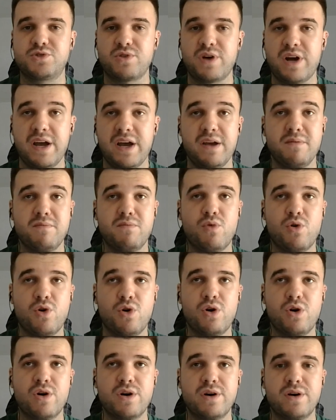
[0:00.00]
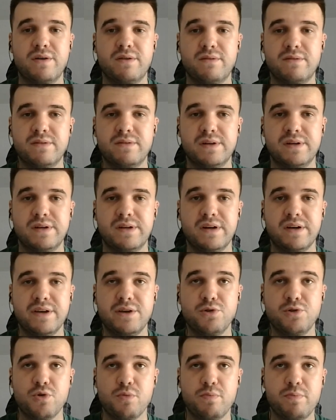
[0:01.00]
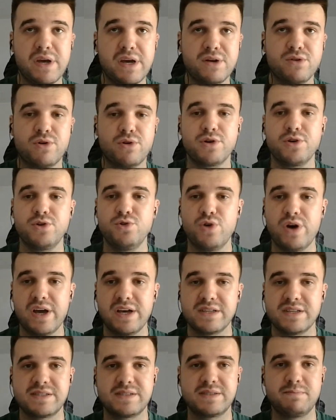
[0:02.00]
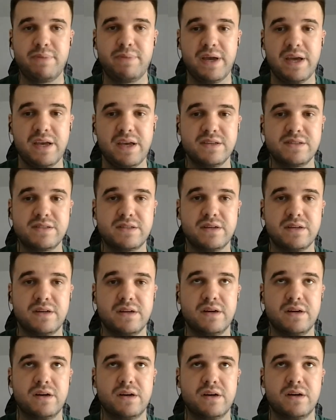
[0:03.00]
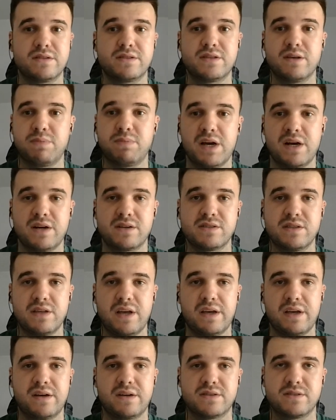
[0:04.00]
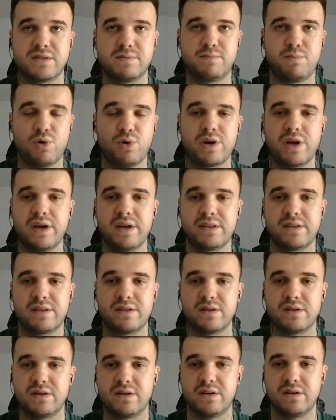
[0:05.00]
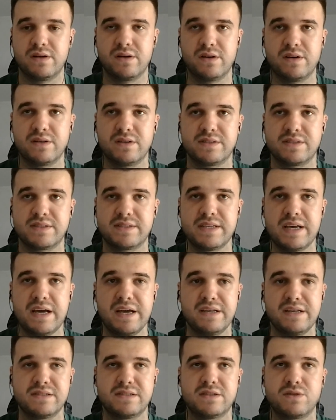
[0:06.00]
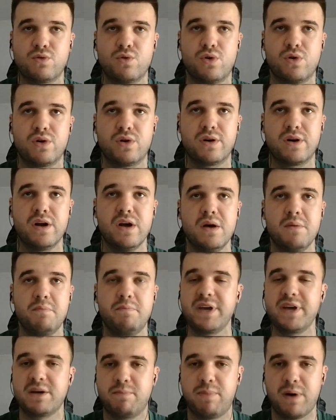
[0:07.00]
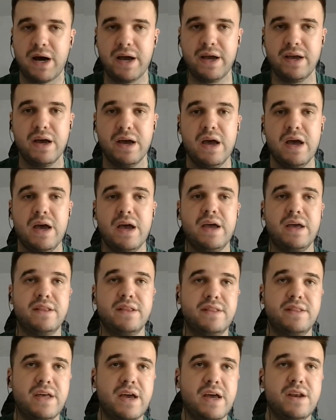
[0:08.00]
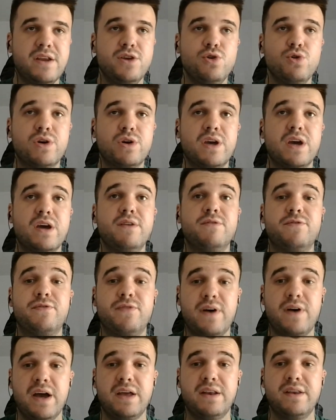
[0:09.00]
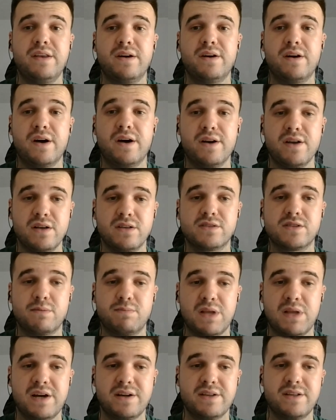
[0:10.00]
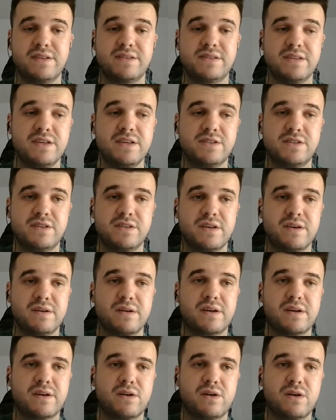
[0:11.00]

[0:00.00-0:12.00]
to try more uh, european or us based uh, suppliers like spocket uh, syncee or big buy and then you can find a real supplier that is